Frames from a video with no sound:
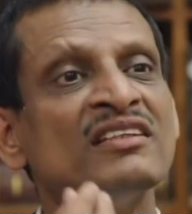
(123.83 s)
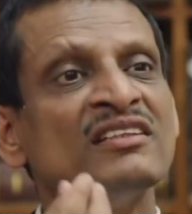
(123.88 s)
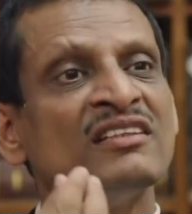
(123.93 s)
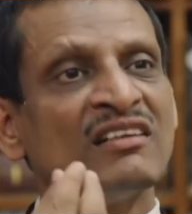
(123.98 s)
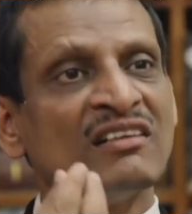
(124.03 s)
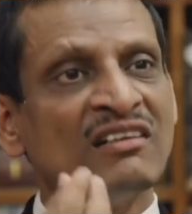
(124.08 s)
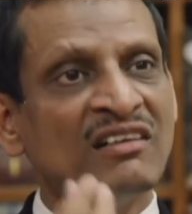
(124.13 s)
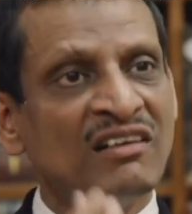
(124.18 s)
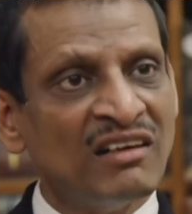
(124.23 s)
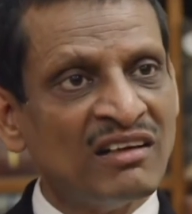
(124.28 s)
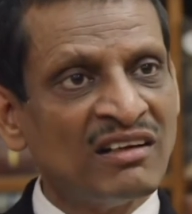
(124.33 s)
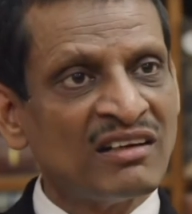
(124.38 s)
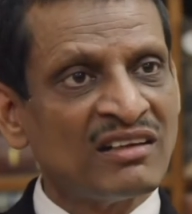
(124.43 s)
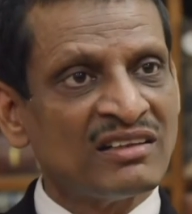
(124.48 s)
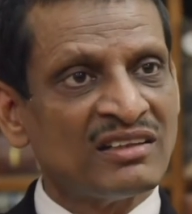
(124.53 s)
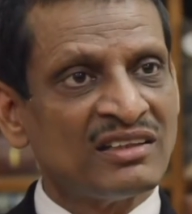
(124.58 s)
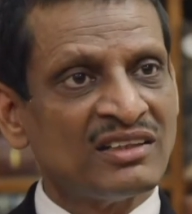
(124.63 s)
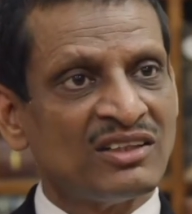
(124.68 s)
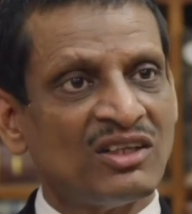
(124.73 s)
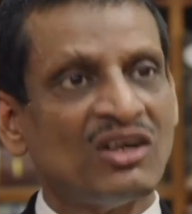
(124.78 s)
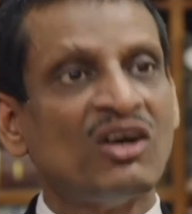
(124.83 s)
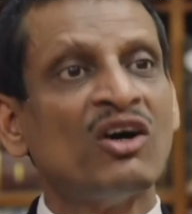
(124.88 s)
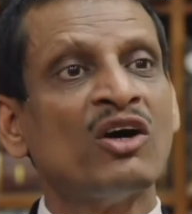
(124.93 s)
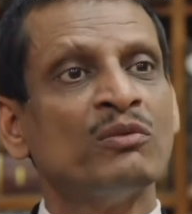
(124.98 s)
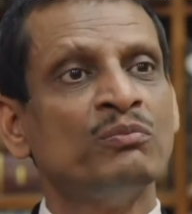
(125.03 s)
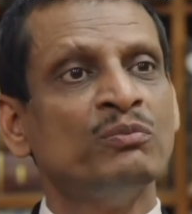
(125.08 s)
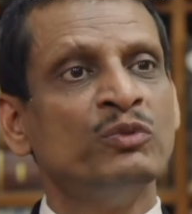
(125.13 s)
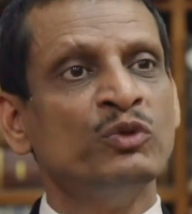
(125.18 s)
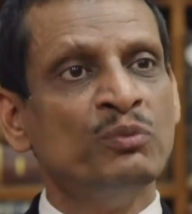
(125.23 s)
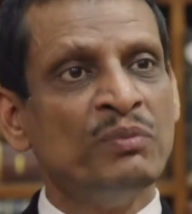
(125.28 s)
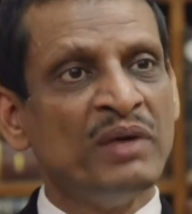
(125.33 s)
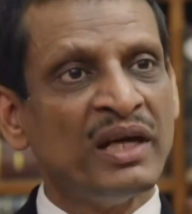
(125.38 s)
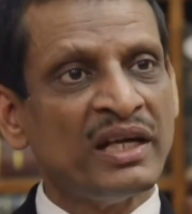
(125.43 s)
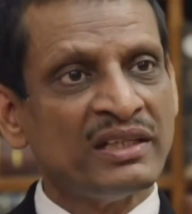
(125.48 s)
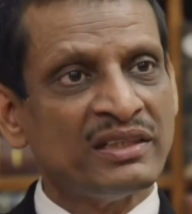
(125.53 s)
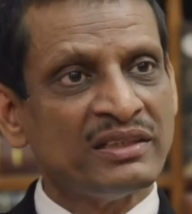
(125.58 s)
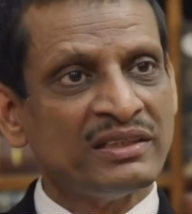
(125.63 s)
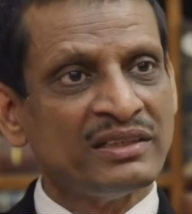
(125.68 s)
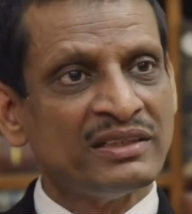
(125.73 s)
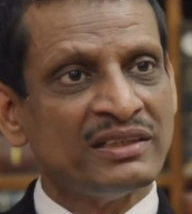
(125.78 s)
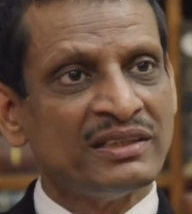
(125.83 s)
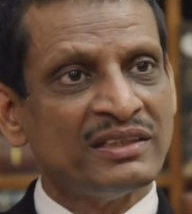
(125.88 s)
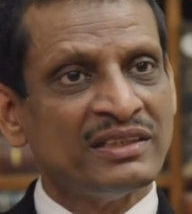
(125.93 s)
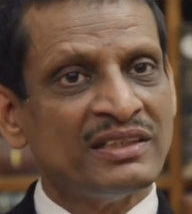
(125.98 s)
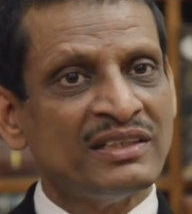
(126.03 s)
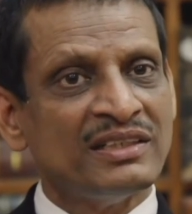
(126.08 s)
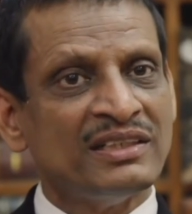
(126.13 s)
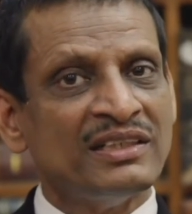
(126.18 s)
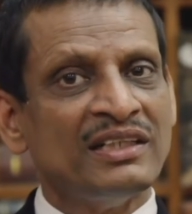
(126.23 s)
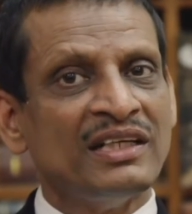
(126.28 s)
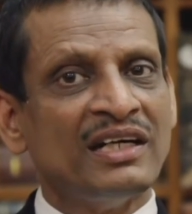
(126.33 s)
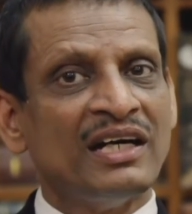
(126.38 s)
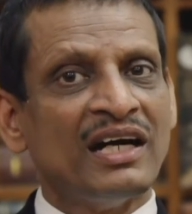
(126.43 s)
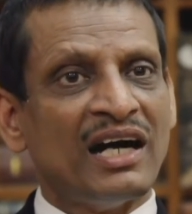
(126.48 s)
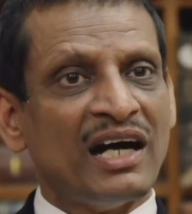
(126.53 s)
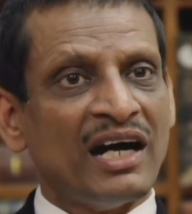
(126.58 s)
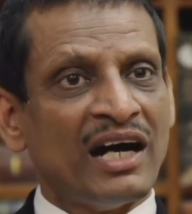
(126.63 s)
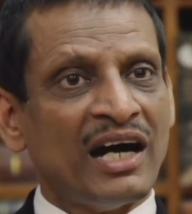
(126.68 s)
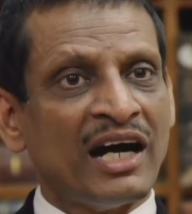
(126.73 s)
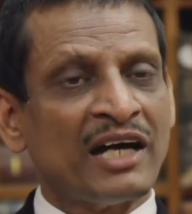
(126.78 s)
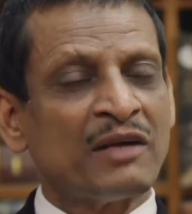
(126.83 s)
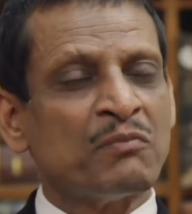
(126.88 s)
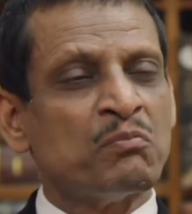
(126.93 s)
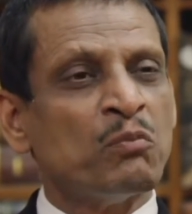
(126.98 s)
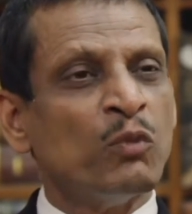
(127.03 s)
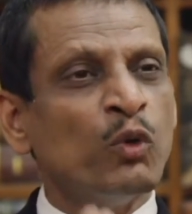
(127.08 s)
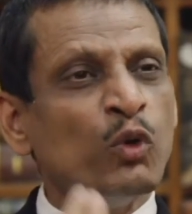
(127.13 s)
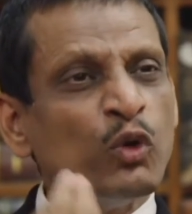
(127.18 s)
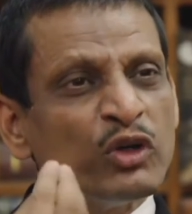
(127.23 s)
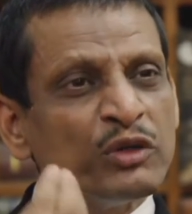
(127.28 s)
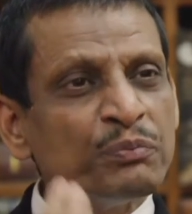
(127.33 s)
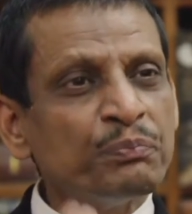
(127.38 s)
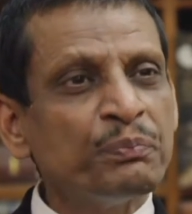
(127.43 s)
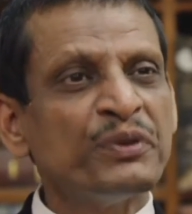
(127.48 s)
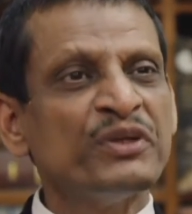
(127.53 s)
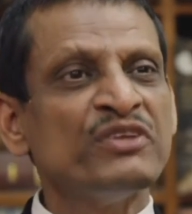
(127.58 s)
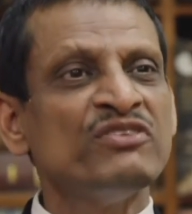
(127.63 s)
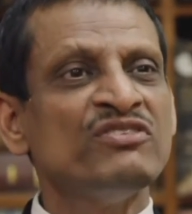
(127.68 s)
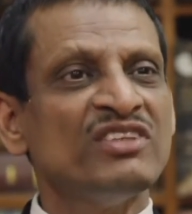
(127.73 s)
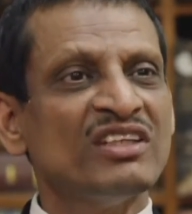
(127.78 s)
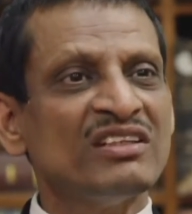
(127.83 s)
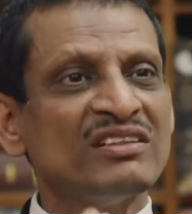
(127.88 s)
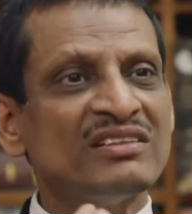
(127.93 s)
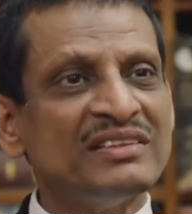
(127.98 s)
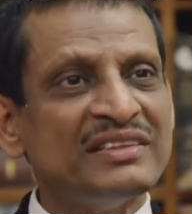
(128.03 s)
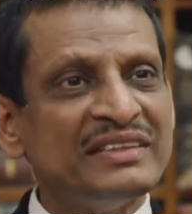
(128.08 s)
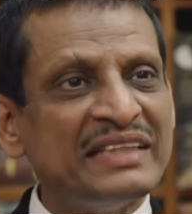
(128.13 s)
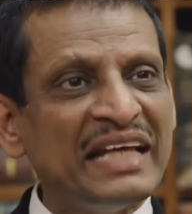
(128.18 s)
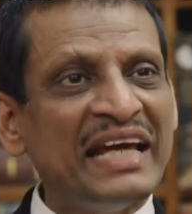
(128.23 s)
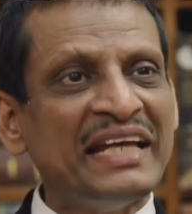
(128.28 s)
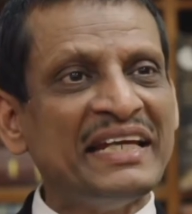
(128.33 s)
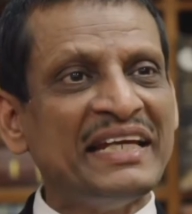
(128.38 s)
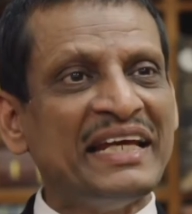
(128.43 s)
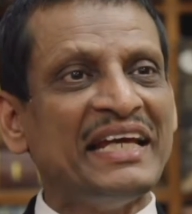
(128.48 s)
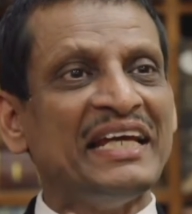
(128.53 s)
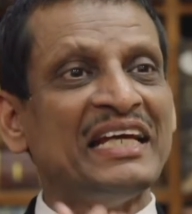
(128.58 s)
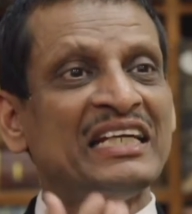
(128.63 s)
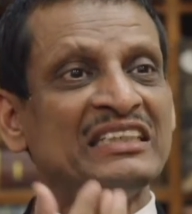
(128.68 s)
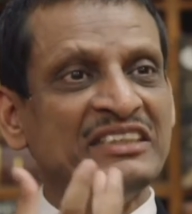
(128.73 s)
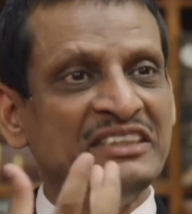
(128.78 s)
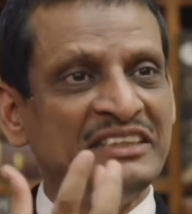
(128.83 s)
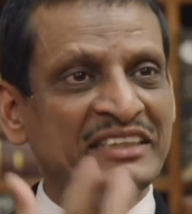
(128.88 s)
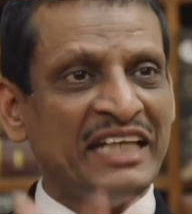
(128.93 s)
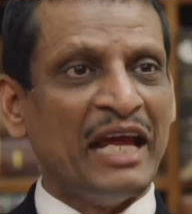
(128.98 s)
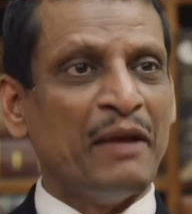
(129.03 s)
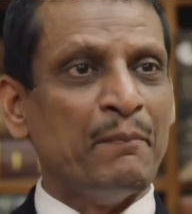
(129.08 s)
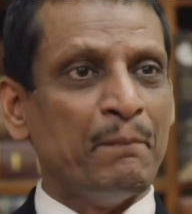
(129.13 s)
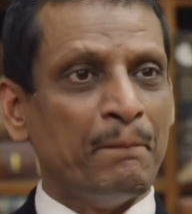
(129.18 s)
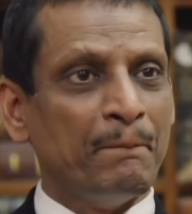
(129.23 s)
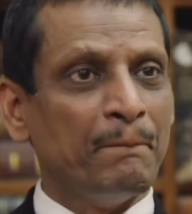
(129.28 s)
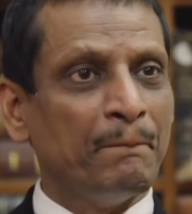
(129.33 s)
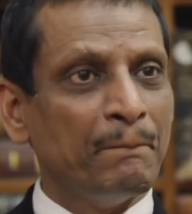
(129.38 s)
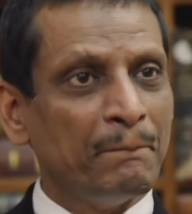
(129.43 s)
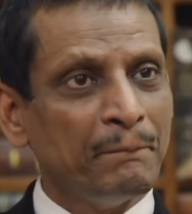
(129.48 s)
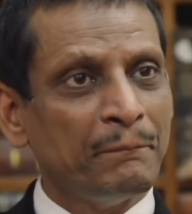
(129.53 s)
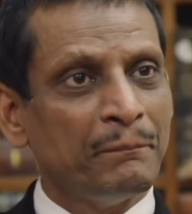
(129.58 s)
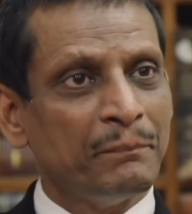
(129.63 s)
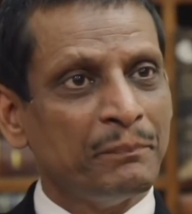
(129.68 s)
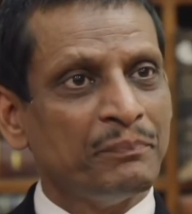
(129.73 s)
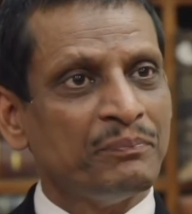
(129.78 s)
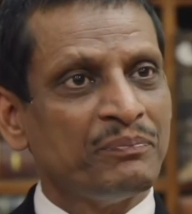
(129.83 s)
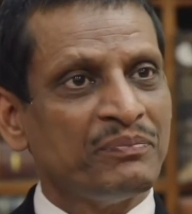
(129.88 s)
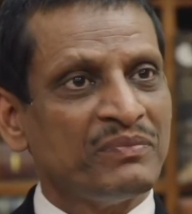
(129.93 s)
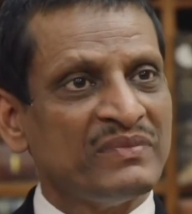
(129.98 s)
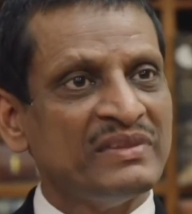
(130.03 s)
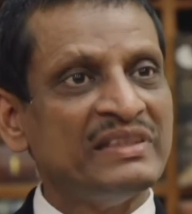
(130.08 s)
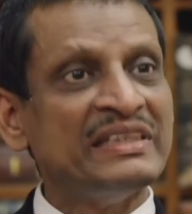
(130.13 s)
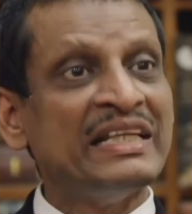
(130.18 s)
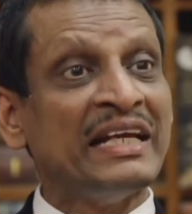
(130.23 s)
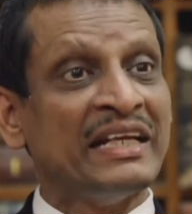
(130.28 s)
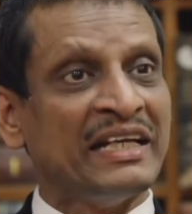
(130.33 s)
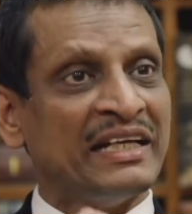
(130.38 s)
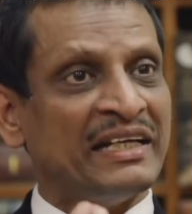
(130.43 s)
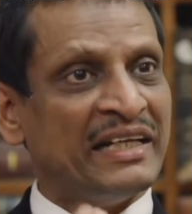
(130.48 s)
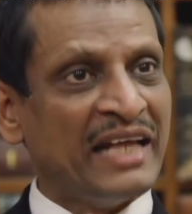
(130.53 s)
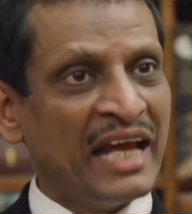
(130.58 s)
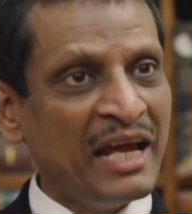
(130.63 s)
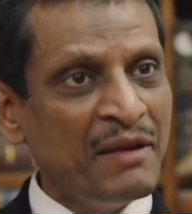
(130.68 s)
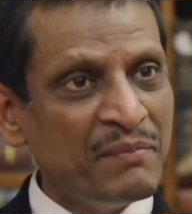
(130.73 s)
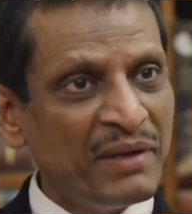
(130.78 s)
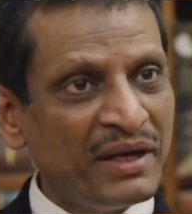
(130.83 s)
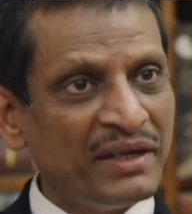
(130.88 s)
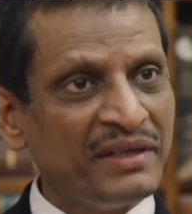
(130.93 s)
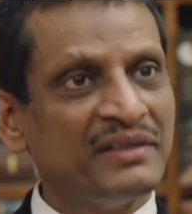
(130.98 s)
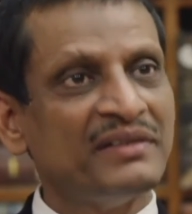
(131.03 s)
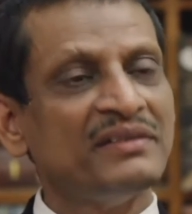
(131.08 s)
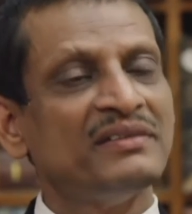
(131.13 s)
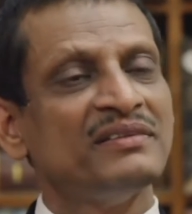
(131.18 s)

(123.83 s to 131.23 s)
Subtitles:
say the girl or woman are more precious than a gem, than a diamond.